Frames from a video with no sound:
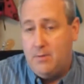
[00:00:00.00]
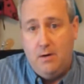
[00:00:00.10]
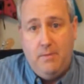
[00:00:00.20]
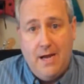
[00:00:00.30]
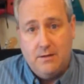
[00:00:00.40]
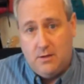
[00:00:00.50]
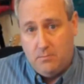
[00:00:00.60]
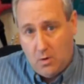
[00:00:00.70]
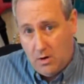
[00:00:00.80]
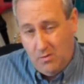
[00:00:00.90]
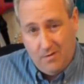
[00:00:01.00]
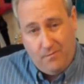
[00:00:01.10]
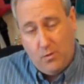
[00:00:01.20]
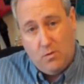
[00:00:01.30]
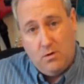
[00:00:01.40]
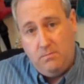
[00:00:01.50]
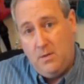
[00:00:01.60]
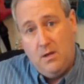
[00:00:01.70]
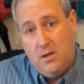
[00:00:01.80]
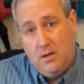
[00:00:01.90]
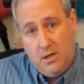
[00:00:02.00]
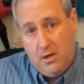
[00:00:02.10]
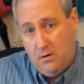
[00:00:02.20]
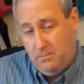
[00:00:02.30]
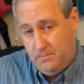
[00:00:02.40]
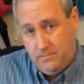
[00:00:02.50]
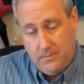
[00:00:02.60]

I'm going to be out there tomorrow around four you know,